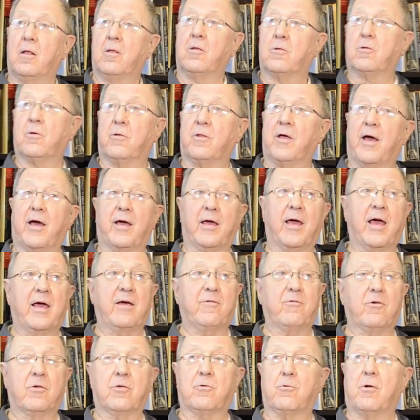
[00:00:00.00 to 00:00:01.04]
So that
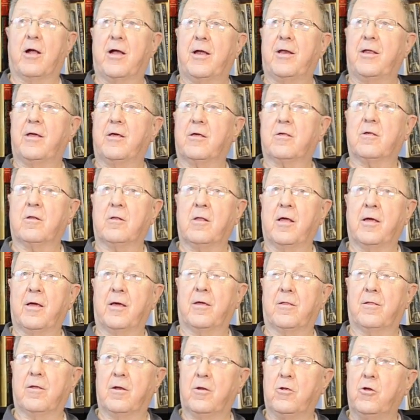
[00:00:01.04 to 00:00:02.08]
gave us radius
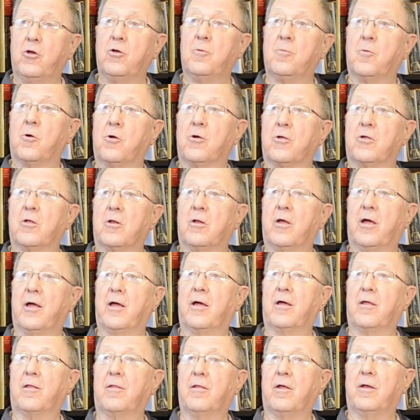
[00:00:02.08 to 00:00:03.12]
length and humerus
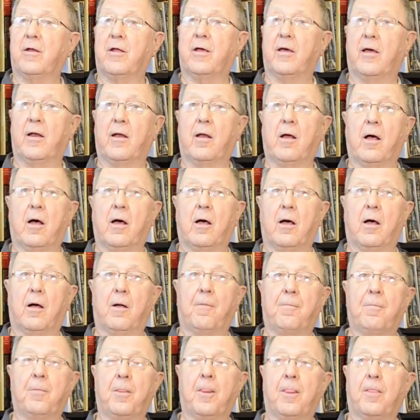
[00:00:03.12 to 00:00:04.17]
length and then uh,
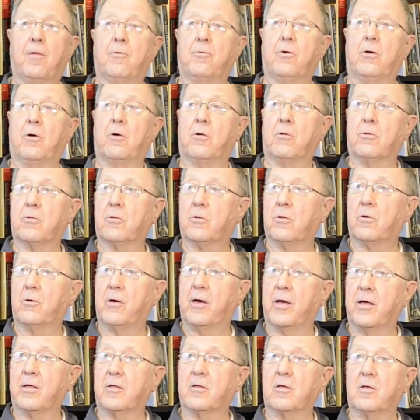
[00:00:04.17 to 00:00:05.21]
we also
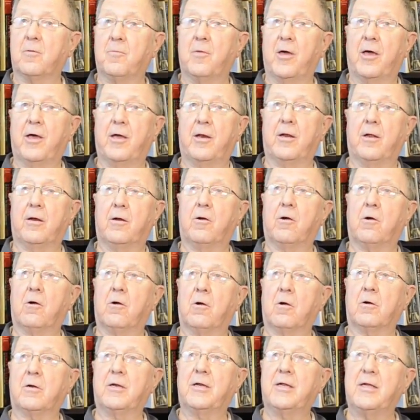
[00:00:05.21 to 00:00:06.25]
estimated
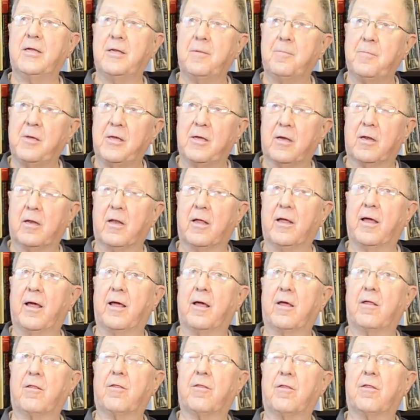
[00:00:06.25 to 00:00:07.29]
her tibia
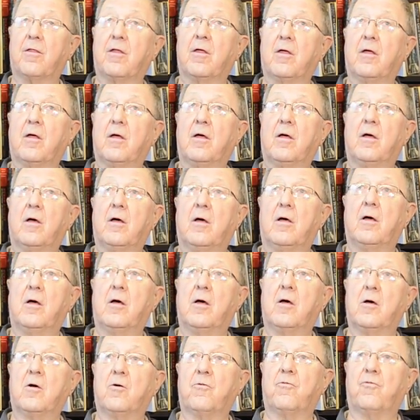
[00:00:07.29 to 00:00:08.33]
length
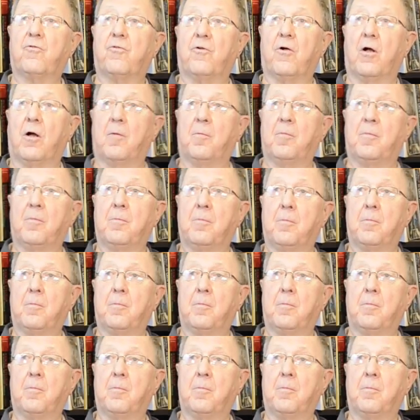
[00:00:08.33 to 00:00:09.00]
from